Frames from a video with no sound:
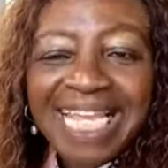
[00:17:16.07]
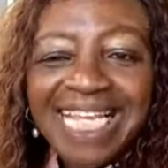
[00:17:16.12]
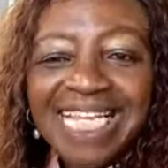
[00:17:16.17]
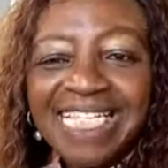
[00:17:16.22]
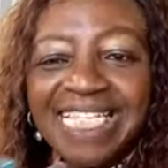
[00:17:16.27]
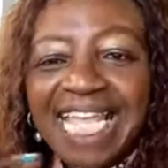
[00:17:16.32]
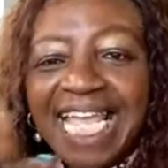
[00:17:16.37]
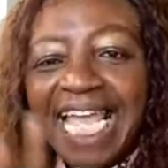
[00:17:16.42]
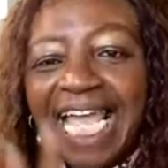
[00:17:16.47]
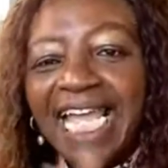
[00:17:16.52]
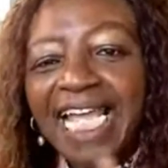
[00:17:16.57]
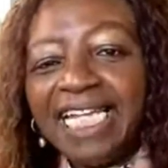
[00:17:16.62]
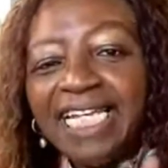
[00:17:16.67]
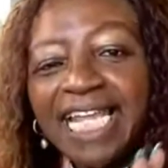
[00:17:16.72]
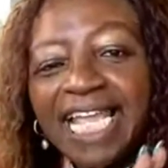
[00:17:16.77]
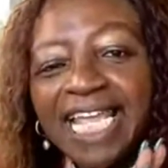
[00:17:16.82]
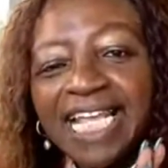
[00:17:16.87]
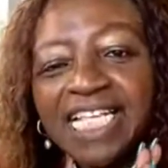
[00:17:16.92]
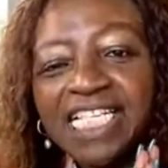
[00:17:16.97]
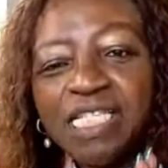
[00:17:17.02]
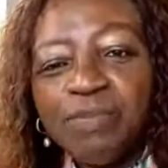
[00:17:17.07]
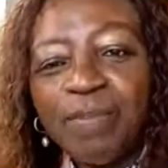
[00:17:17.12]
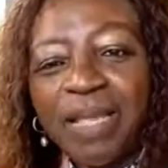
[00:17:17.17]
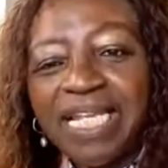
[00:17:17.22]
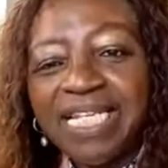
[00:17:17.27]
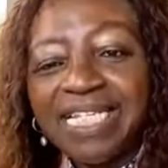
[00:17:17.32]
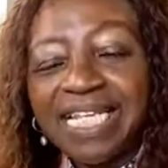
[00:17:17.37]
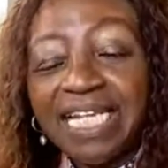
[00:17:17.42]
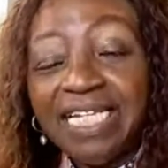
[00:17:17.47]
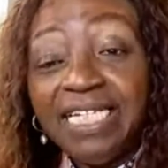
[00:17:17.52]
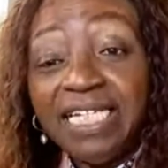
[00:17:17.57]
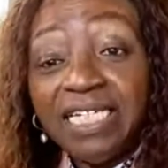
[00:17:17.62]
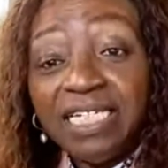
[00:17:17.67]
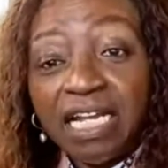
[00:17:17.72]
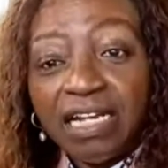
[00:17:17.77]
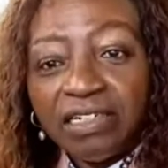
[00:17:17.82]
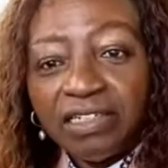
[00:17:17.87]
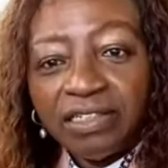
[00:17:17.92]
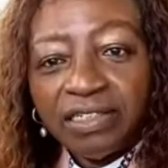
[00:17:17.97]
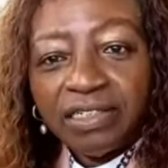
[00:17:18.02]
is an expense
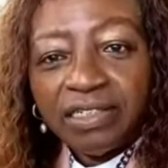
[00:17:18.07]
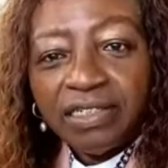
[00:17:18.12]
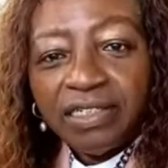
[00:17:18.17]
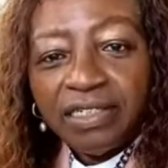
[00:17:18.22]
deduction.